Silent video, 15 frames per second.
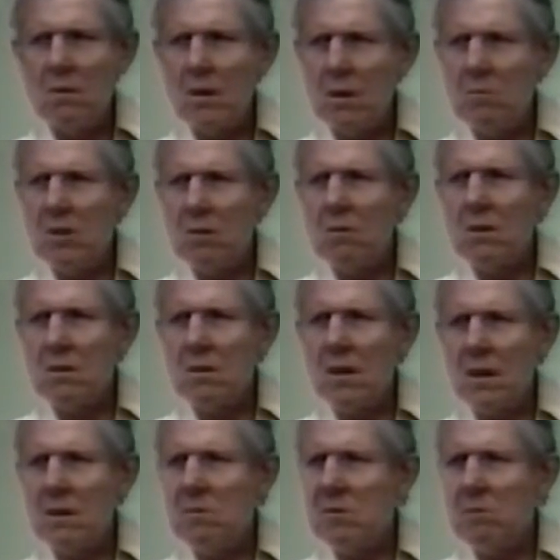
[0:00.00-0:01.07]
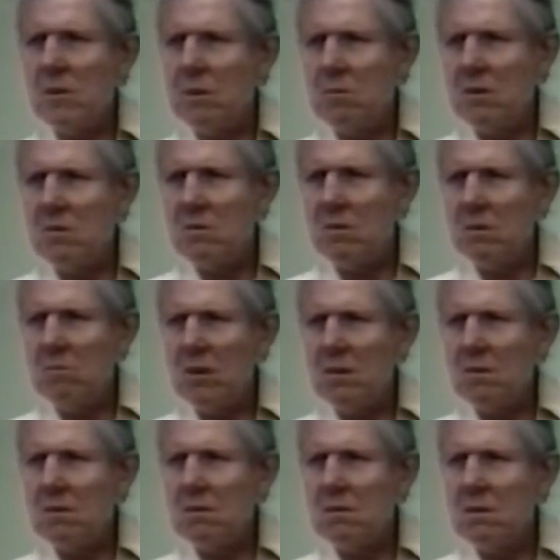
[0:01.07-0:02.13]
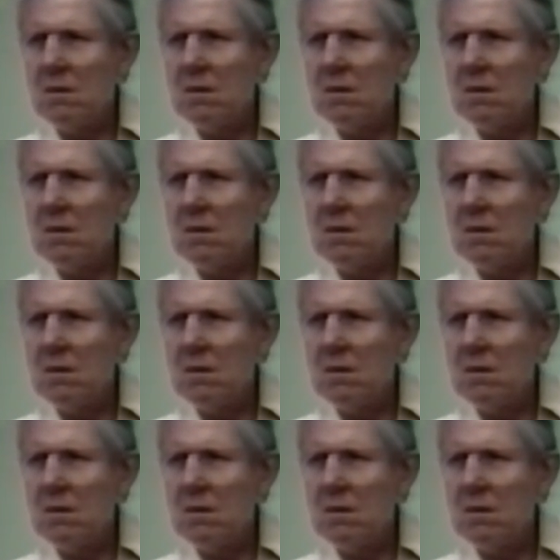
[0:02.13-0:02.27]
Hominoid types, maybe 3 million.